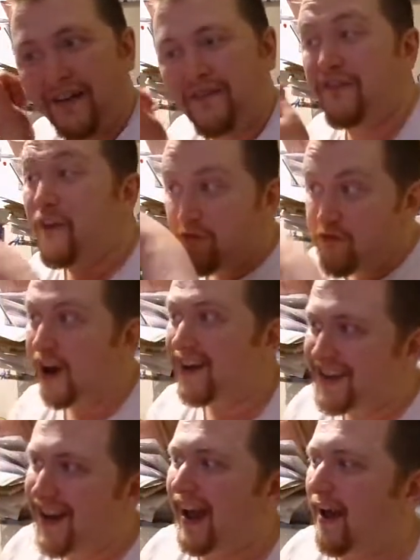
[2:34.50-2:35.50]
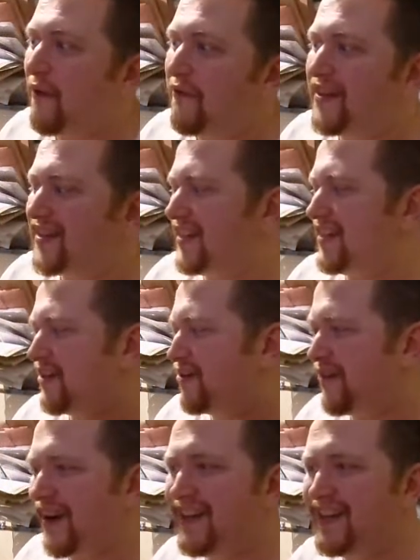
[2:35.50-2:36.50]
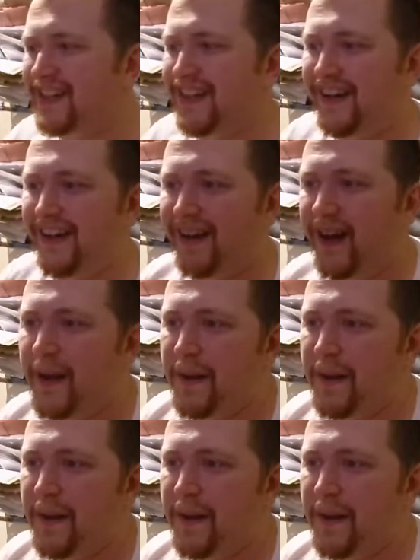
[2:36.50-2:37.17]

for right now. This is crazy.